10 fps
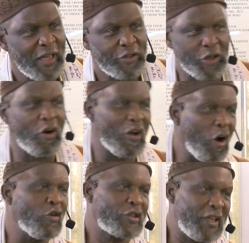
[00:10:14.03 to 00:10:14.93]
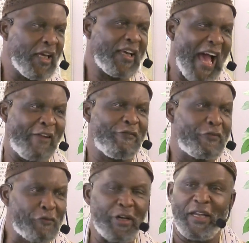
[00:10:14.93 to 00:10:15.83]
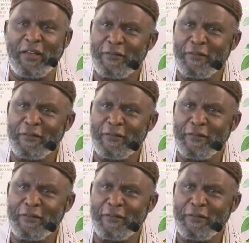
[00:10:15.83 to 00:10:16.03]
Joel Osteen got for free.